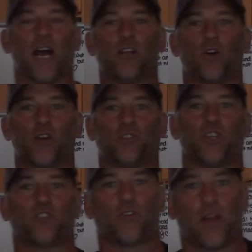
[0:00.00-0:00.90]
I know there's
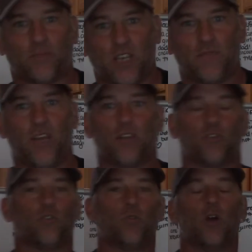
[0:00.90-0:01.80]
Instagram TV to
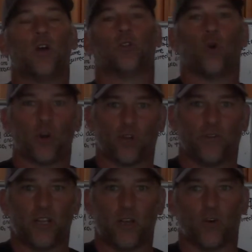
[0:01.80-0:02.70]
do longer
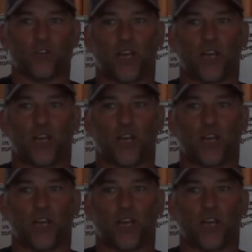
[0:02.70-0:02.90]
videos.